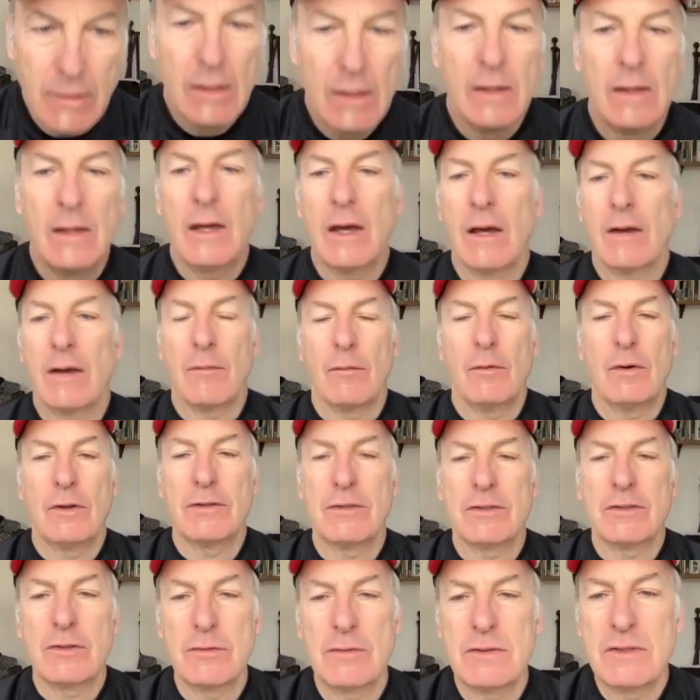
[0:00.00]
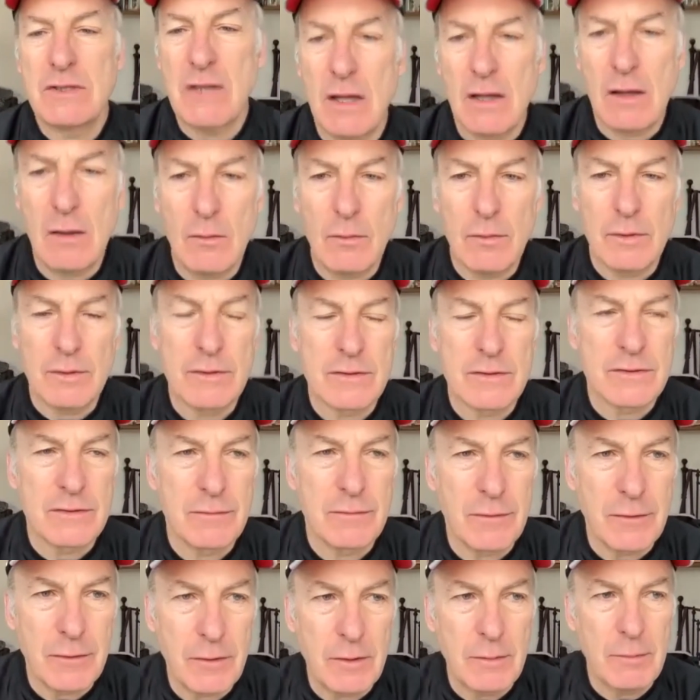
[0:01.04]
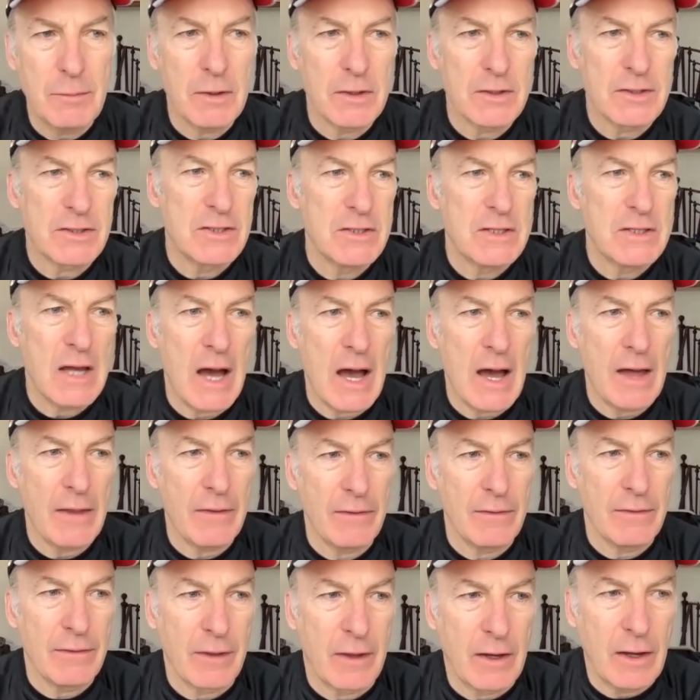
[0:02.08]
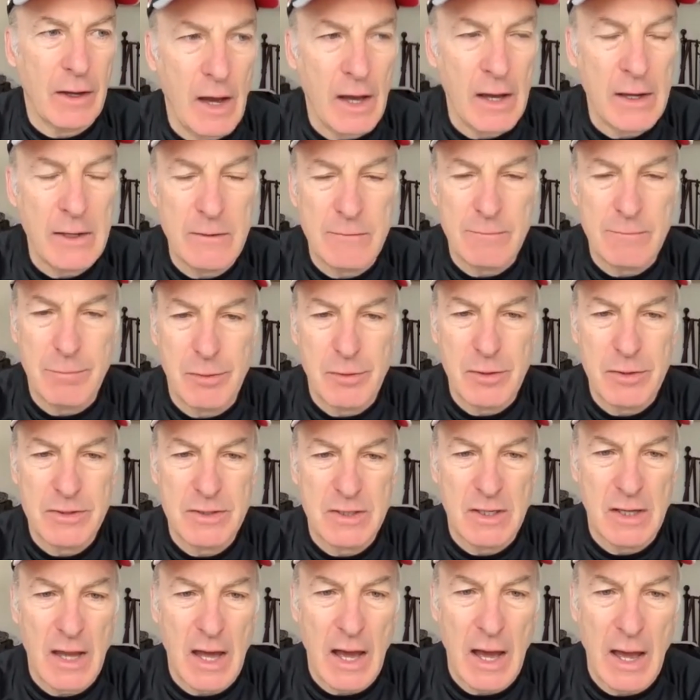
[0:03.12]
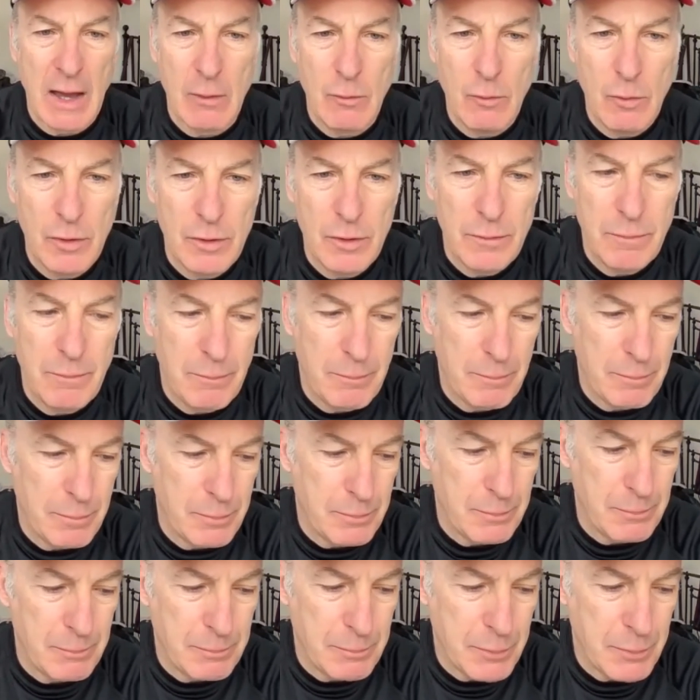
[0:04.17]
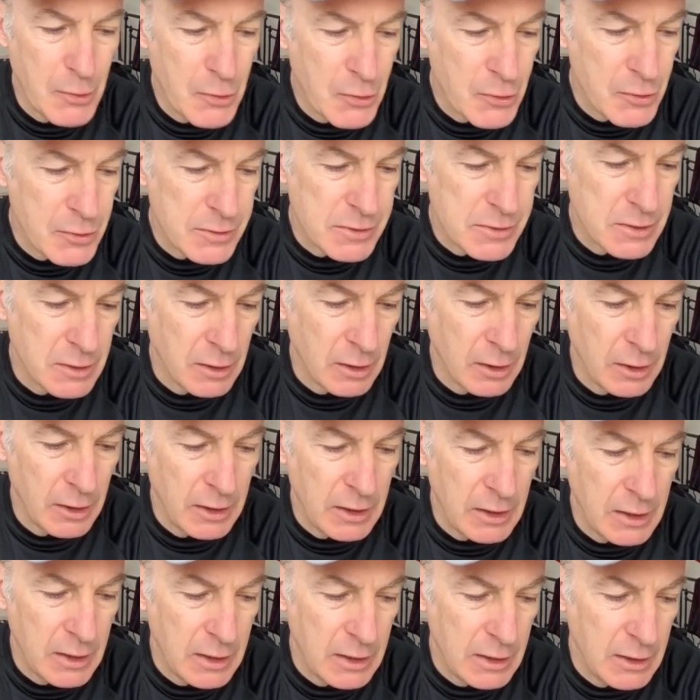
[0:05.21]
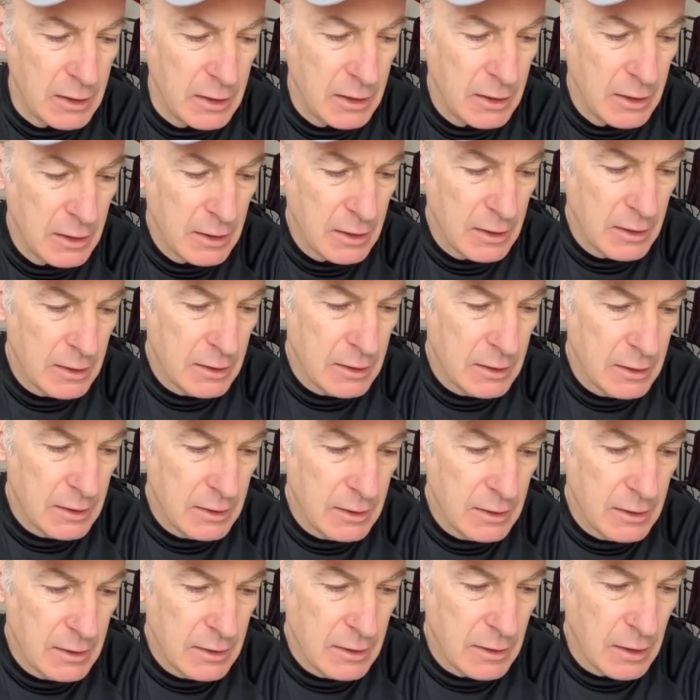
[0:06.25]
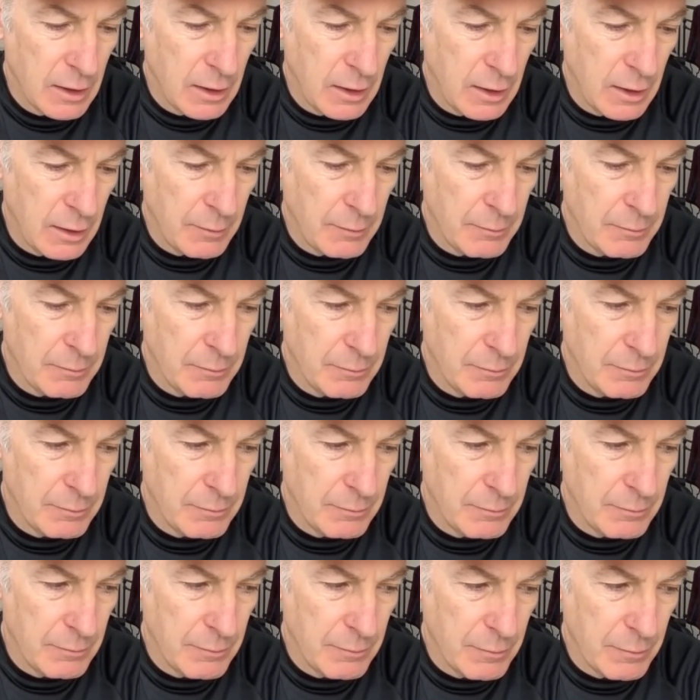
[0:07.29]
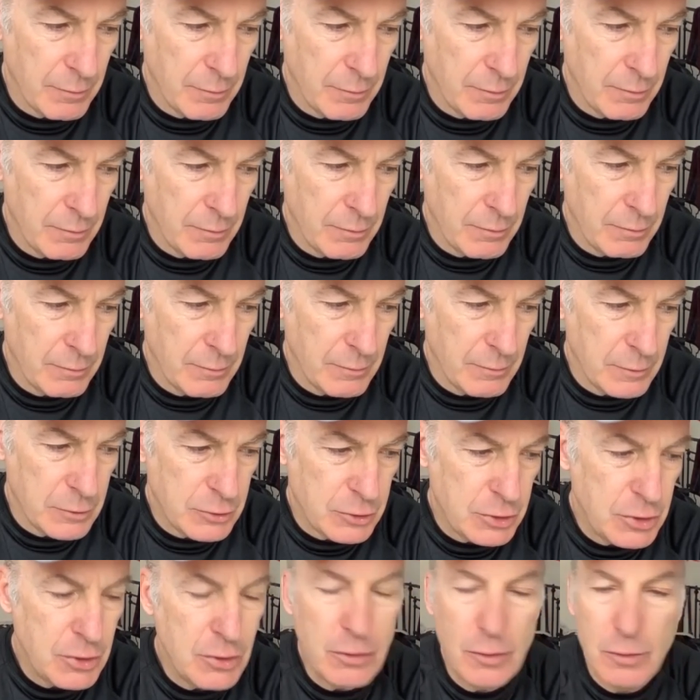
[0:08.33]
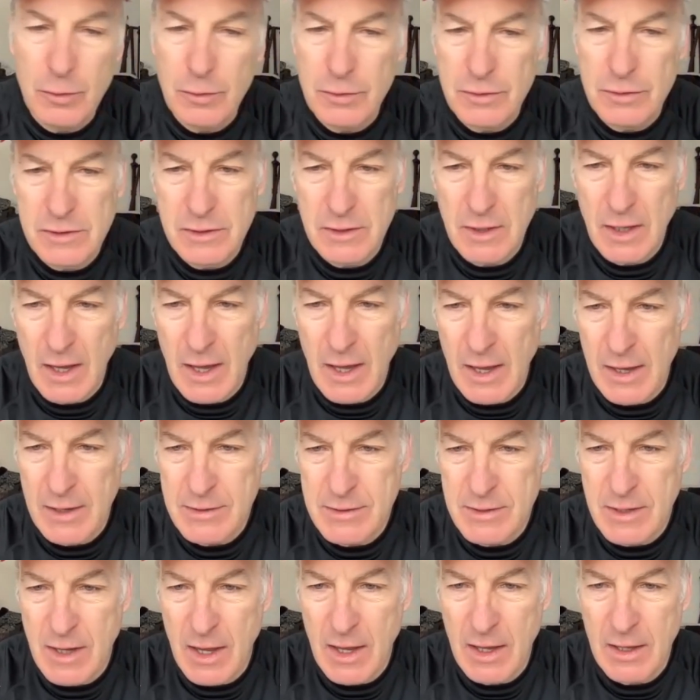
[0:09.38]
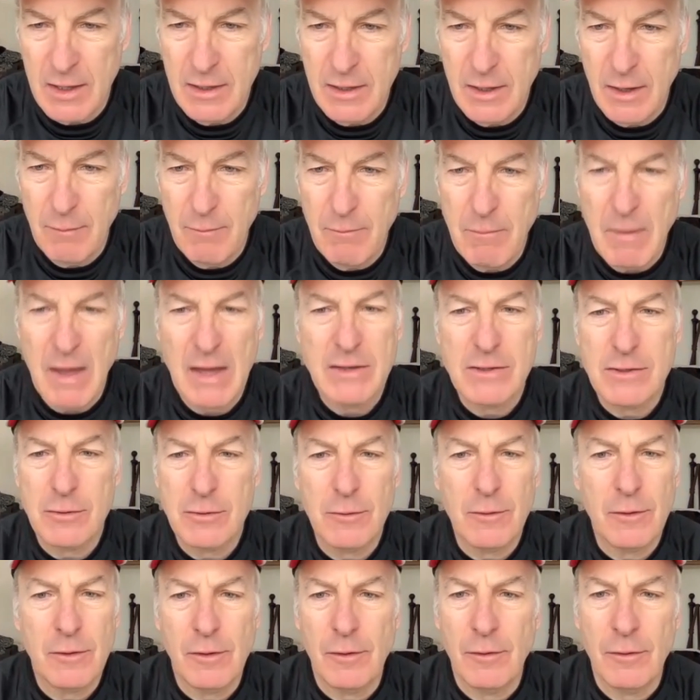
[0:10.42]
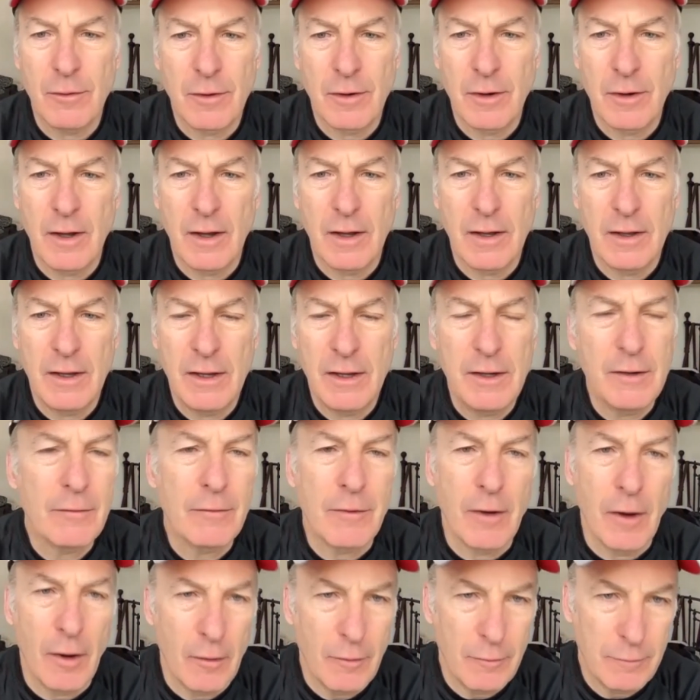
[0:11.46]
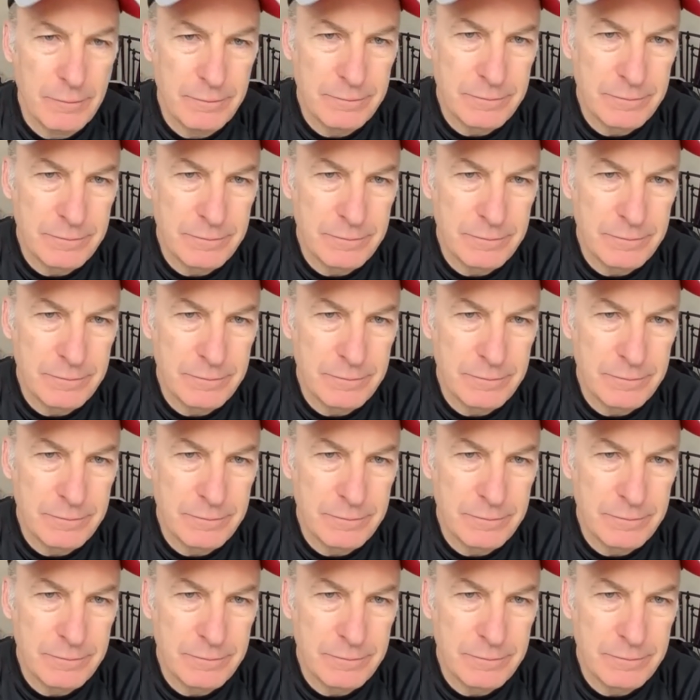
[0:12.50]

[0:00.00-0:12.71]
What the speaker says: Yeah. Well, so Dell was very much not the kind of person I would personally um, choose as a mentor or a hero.